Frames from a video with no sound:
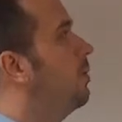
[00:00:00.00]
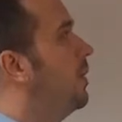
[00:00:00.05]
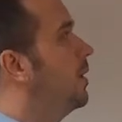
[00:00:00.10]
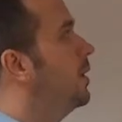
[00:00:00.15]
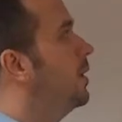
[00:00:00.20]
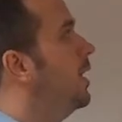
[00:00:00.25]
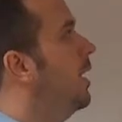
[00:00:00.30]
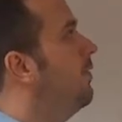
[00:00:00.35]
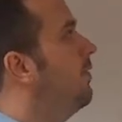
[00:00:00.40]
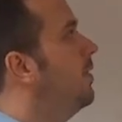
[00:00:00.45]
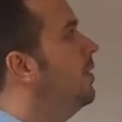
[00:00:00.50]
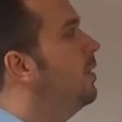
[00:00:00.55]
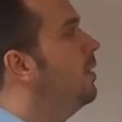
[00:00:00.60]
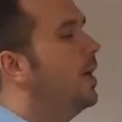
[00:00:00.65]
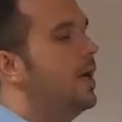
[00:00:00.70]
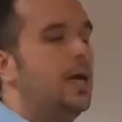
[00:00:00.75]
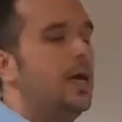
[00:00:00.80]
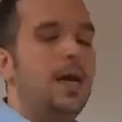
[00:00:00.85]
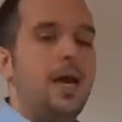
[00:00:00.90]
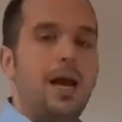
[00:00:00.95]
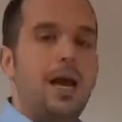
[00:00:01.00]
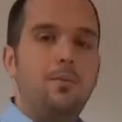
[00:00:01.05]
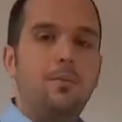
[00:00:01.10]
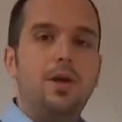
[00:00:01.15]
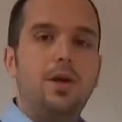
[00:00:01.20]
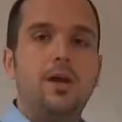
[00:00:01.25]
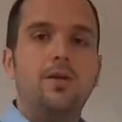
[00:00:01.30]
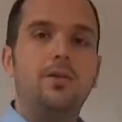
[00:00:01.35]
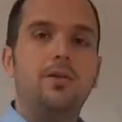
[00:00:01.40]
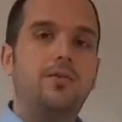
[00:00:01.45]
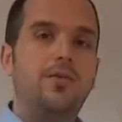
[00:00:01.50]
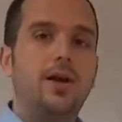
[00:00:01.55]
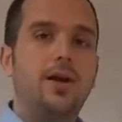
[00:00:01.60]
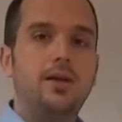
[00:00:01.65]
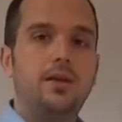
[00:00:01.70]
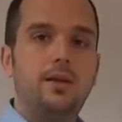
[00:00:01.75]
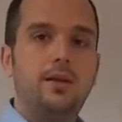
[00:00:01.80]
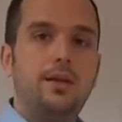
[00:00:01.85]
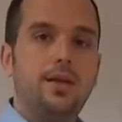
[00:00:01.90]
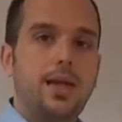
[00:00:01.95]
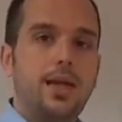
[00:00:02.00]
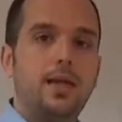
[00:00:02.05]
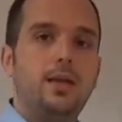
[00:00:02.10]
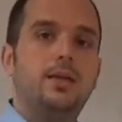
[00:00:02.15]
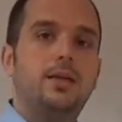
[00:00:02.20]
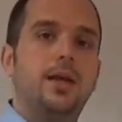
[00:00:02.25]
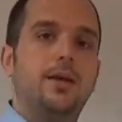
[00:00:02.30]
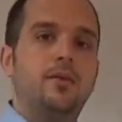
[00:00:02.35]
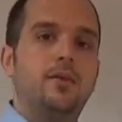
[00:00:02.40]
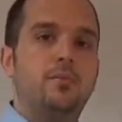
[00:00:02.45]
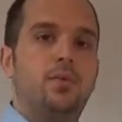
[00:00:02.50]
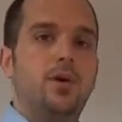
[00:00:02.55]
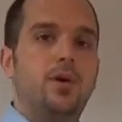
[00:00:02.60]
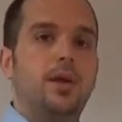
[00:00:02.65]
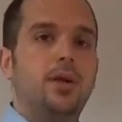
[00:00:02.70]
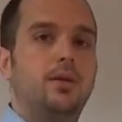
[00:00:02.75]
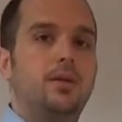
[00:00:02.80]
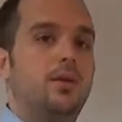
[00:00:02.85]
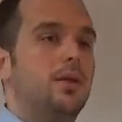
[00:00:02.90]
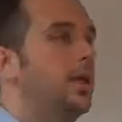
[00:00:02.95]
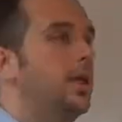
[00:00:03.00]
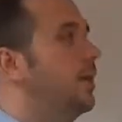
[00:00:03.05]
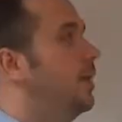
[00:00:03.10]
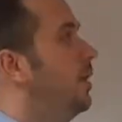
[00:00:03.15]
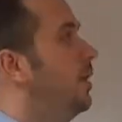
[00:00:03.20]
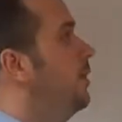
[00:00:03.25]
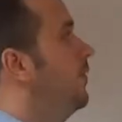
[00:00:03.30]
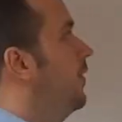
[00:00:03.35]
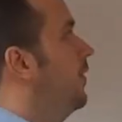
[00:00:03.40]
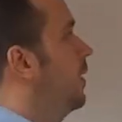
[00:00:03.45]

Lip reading: plus 7, and we're going to find the stationary points of this